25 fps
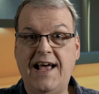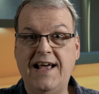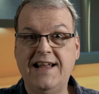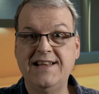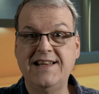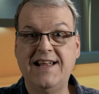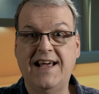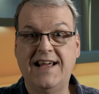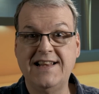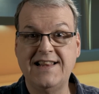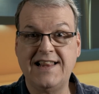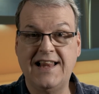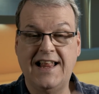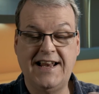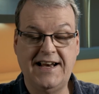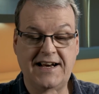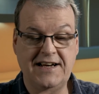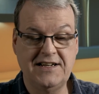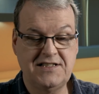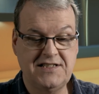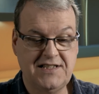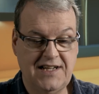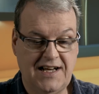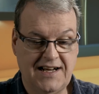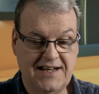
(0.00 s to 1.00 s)
and let
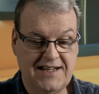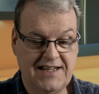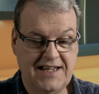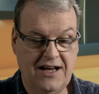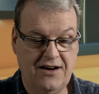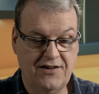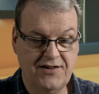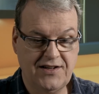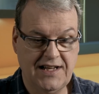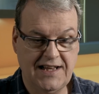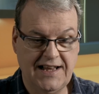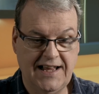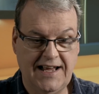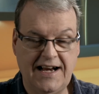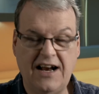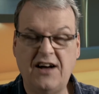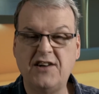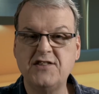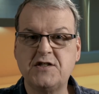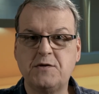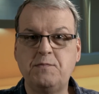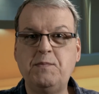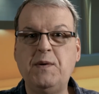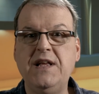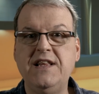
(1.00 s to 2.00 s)
it calculate. I'll
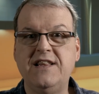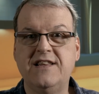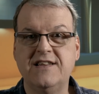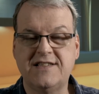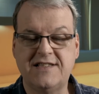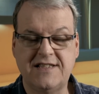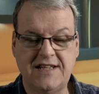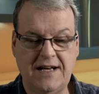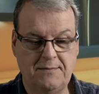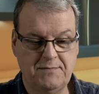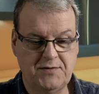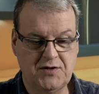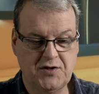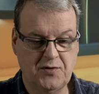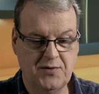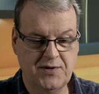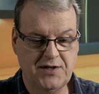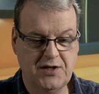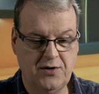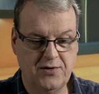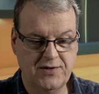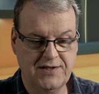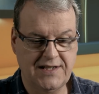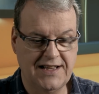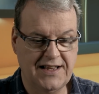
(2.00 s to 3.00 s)
speed this up so
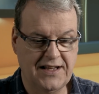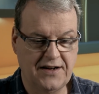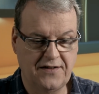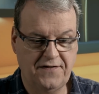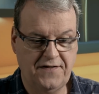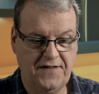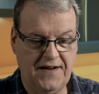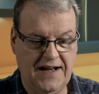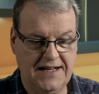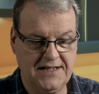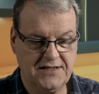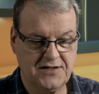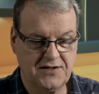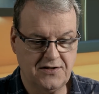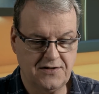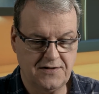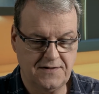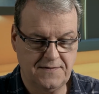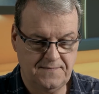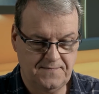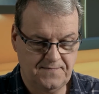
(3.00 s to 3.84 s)
it goes a little faster.